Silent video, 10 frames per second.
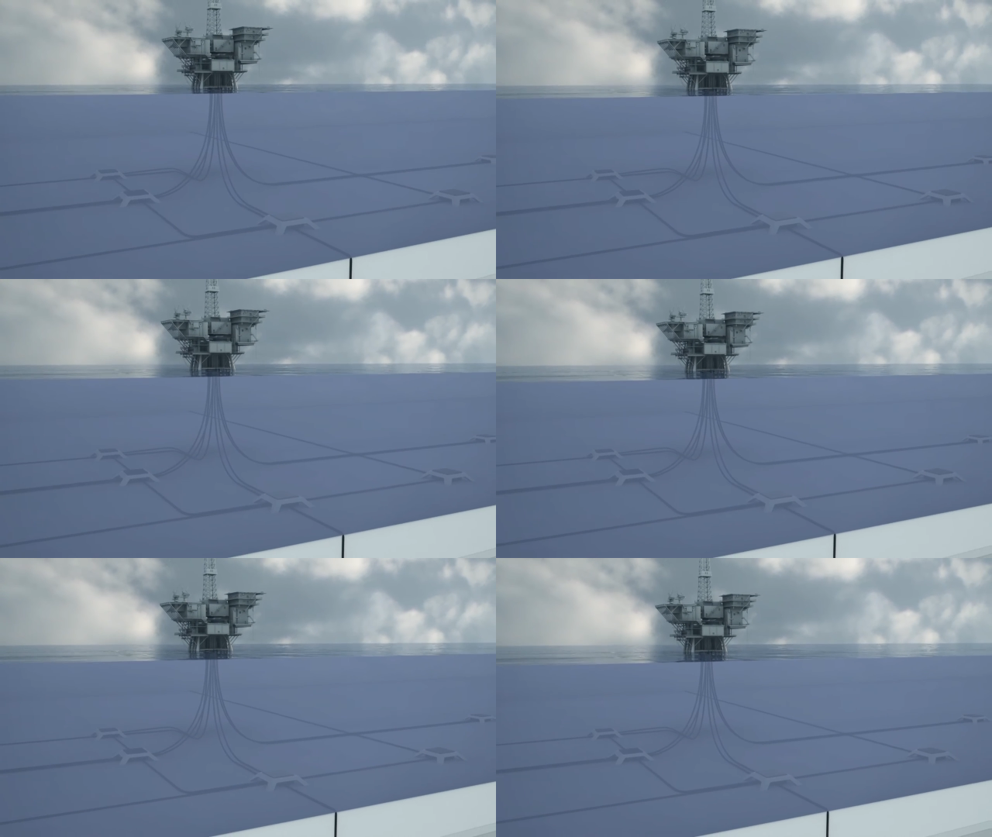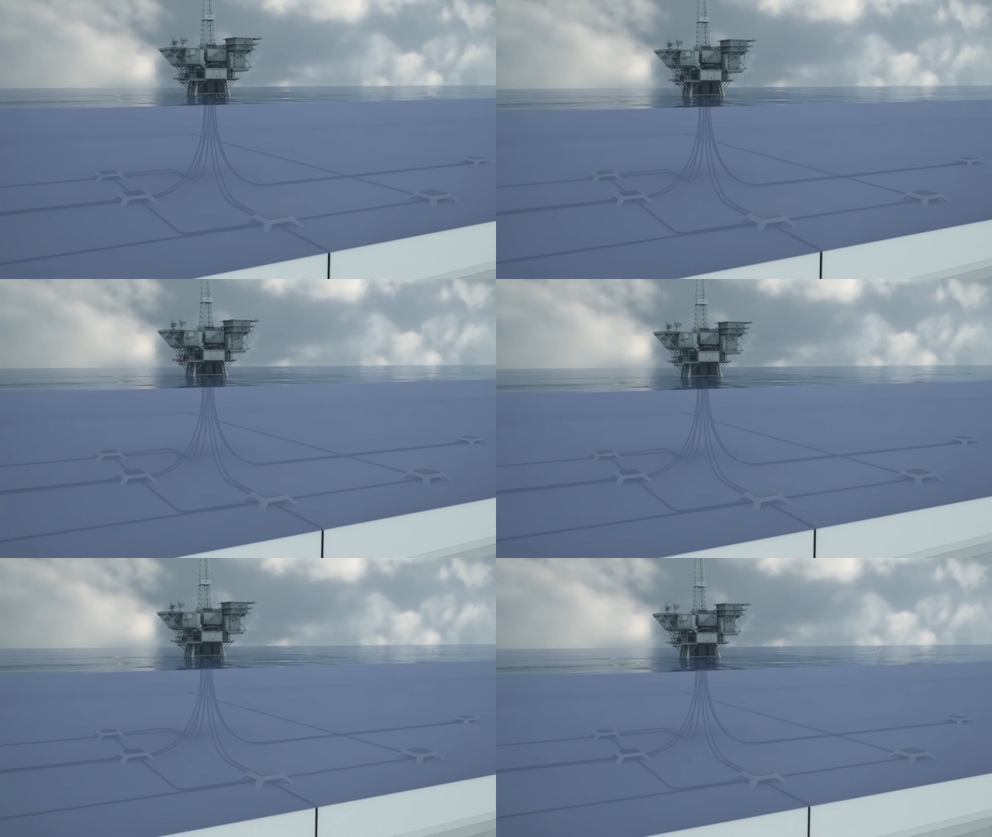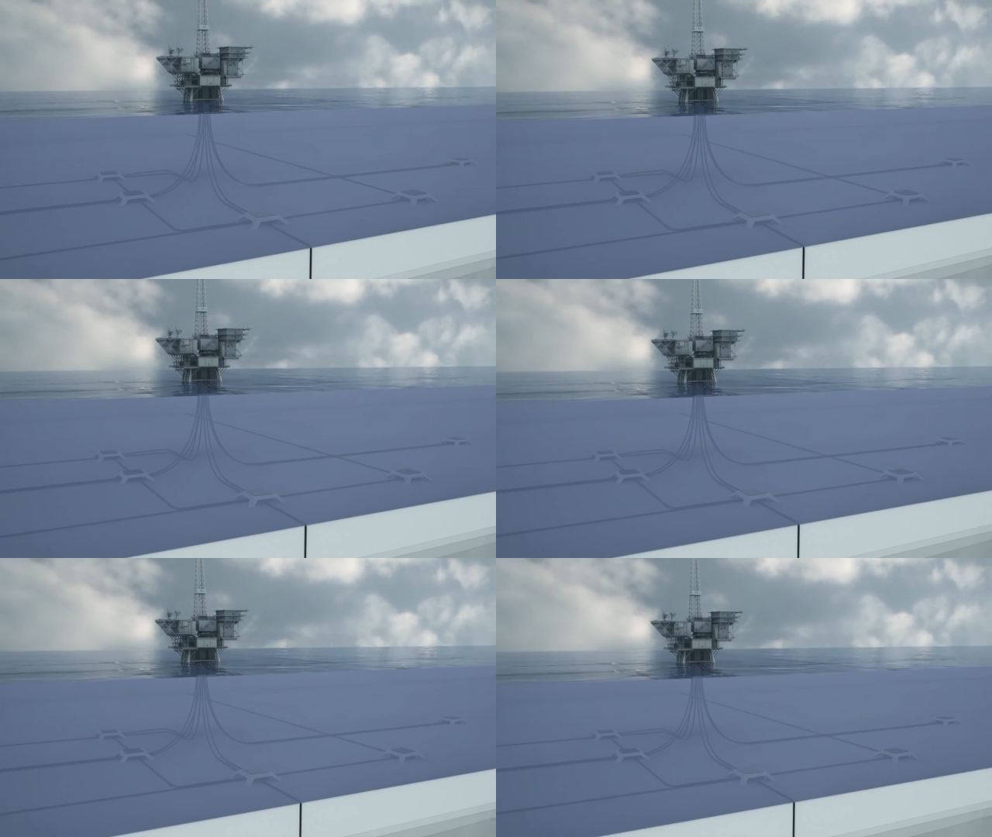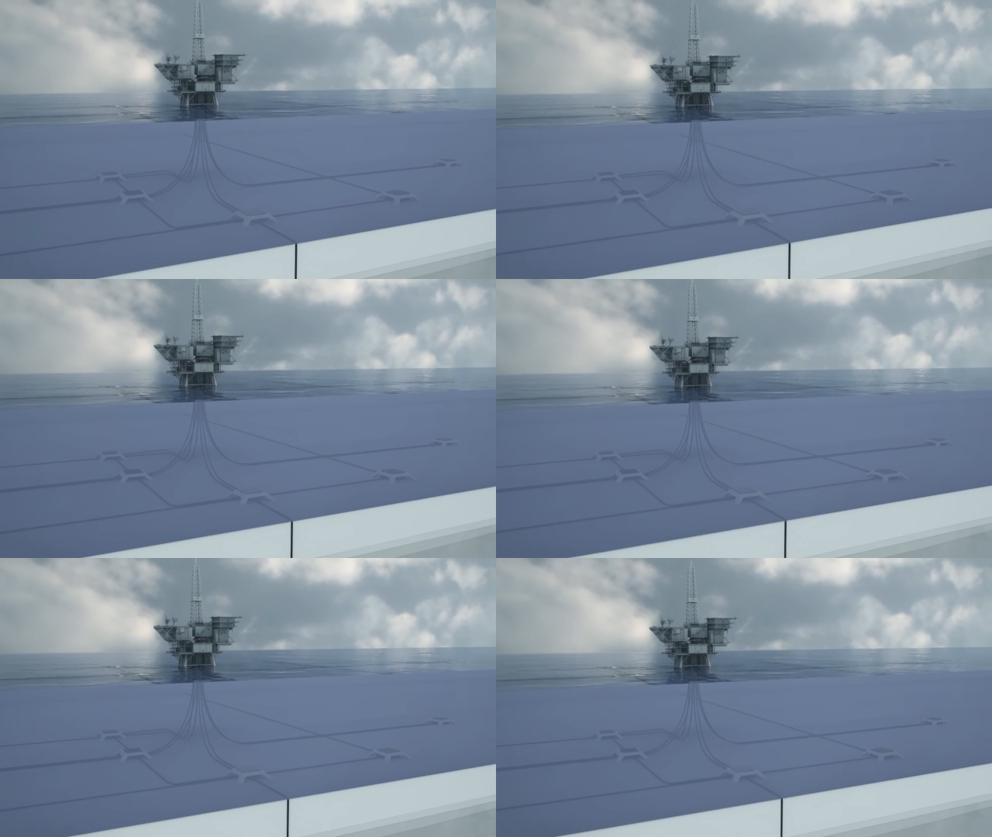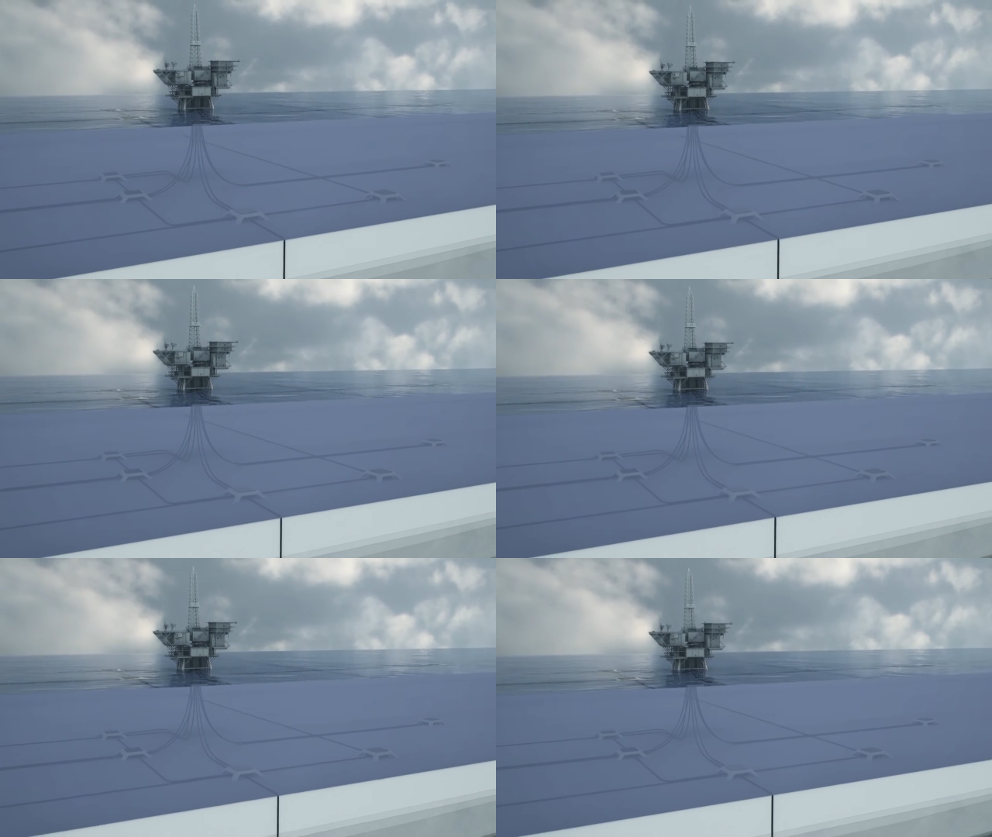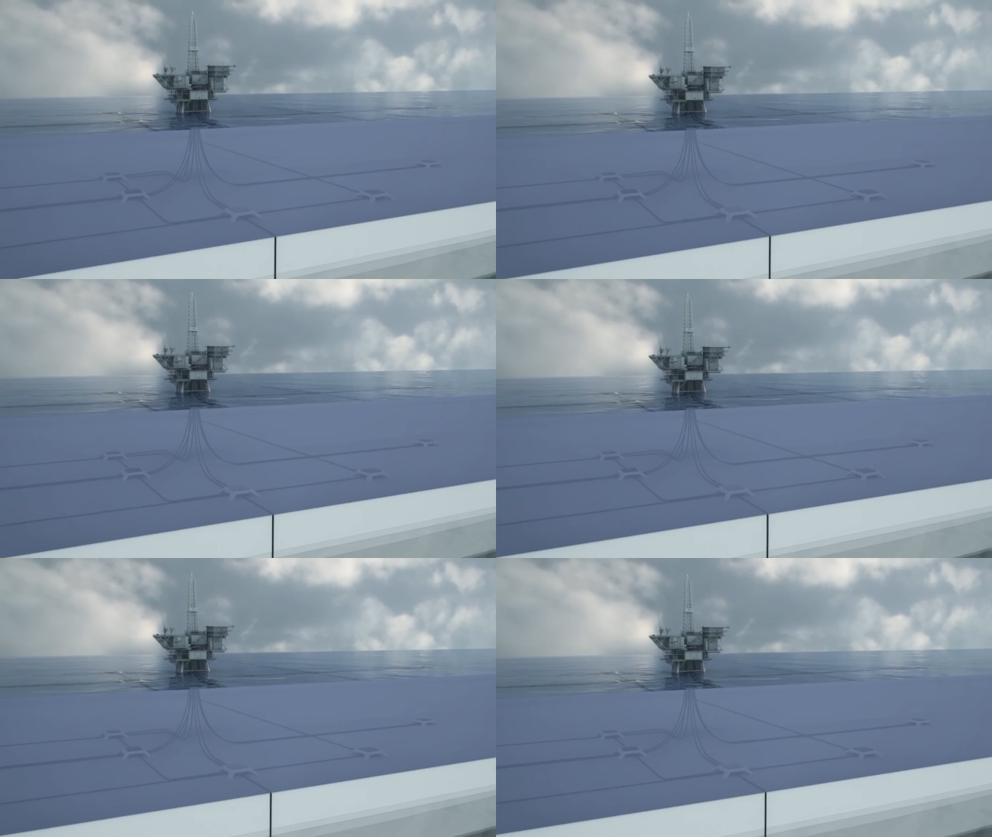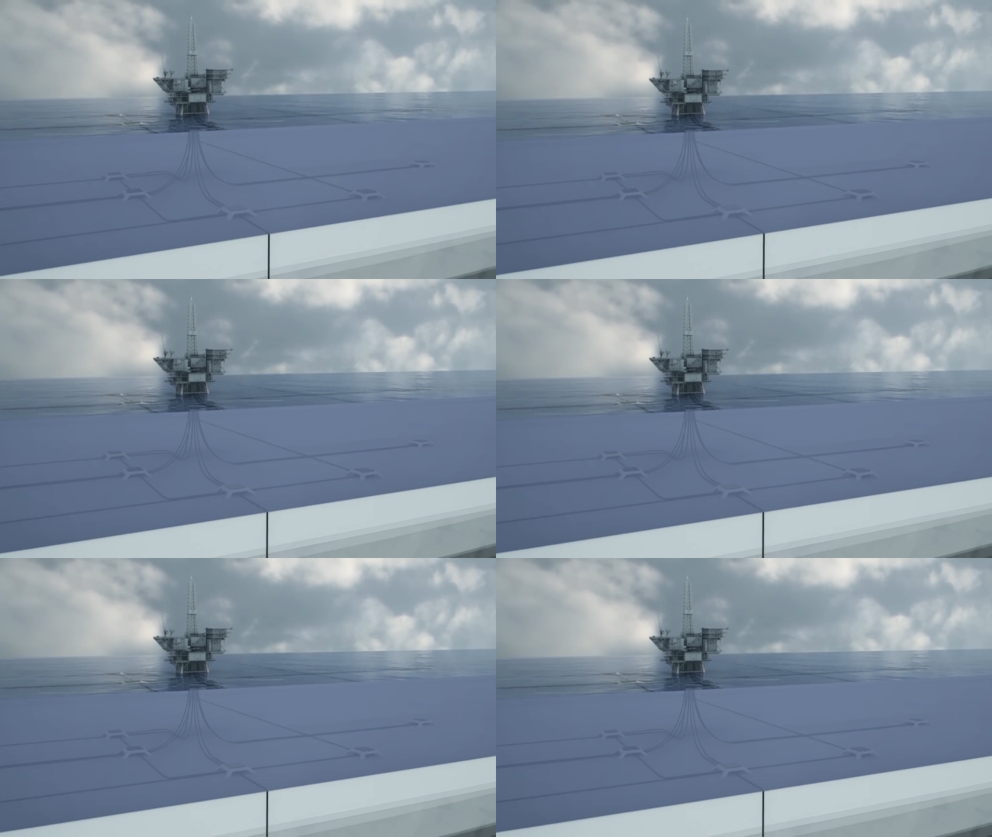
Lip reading: Nobody's mouth can be seen.